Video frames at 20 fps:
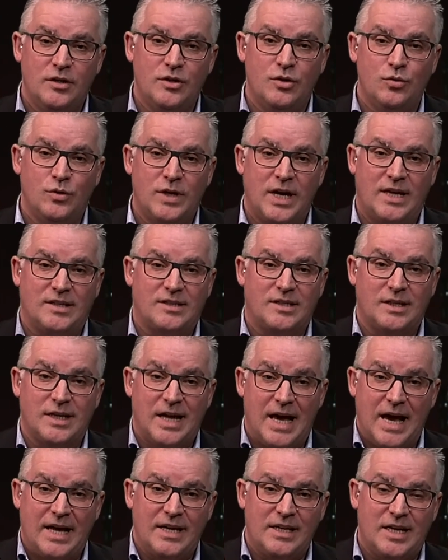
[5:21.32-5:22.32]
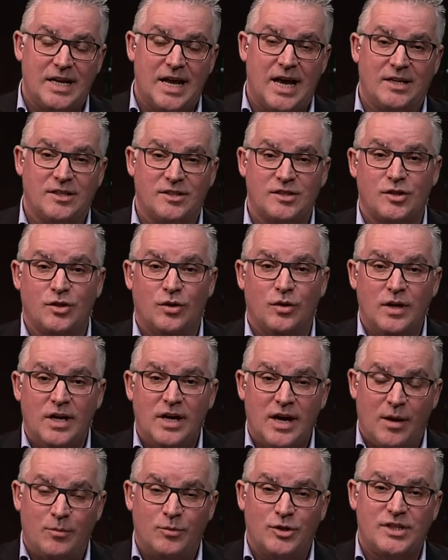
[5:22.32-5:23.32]
Newcastle, and Glasgow,
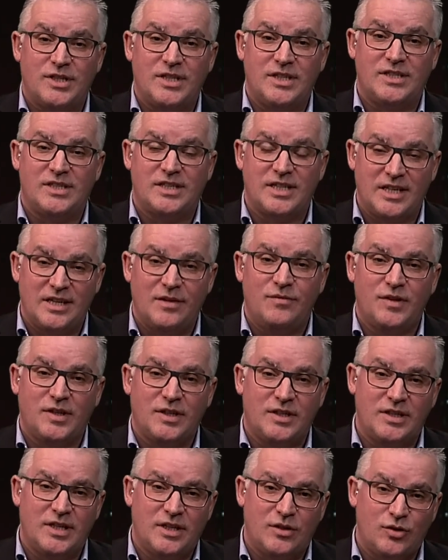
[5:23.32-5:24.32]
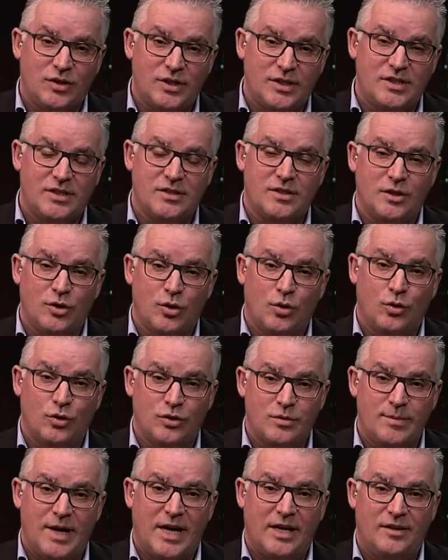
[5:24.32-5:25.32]
and we're seeing significant increases in gold
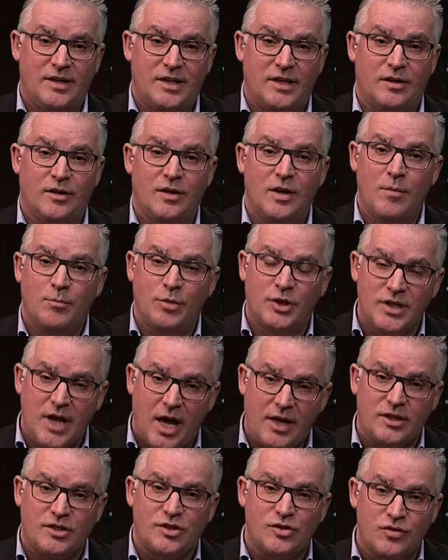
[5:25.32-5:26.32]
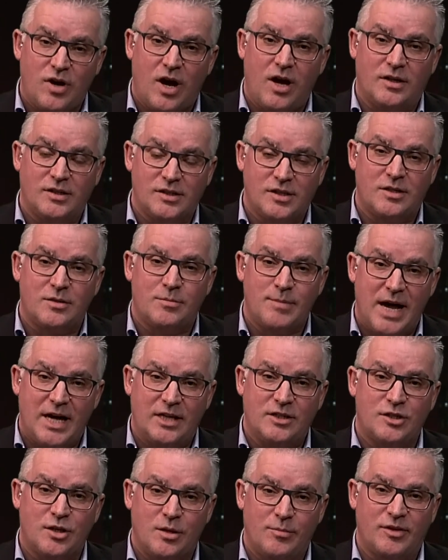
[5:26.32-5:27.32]
demand there, but not as strong as the
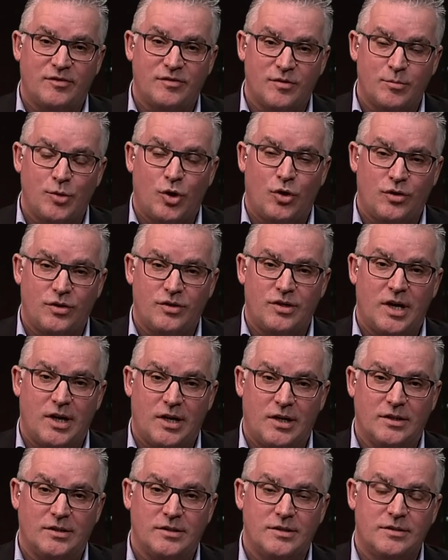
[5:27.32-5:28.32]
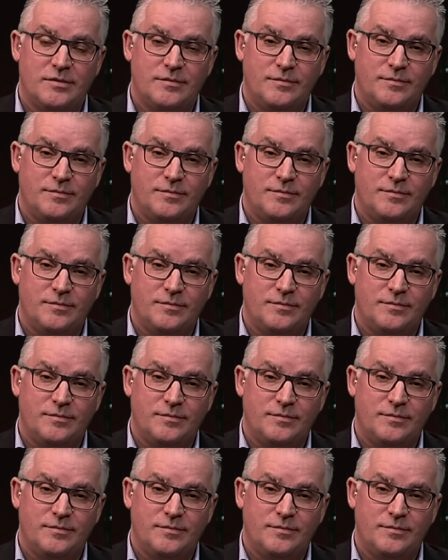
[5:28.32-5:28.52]
demand coming from Northern Ireland.